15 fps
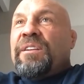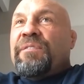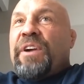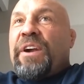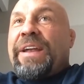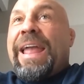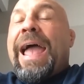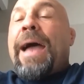
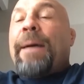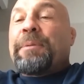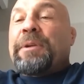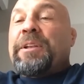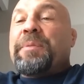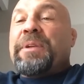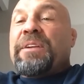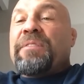very
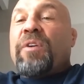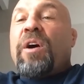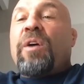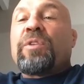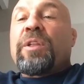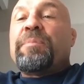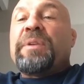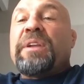happy to be
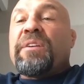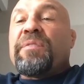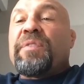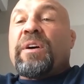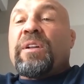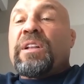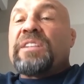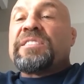involved with the
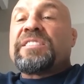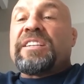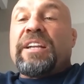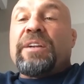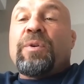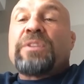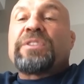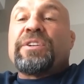PFL and
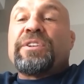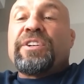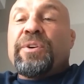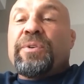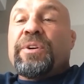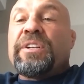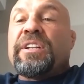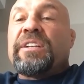seeing what they're
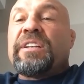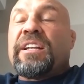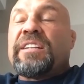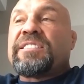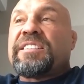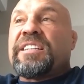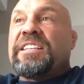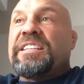doing and,
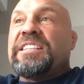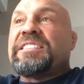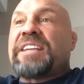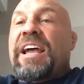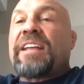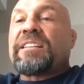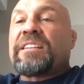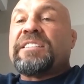and seeing these
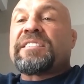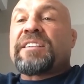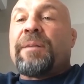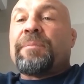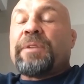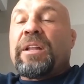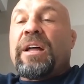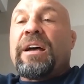athletes
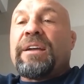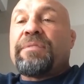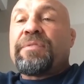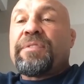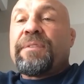come to life.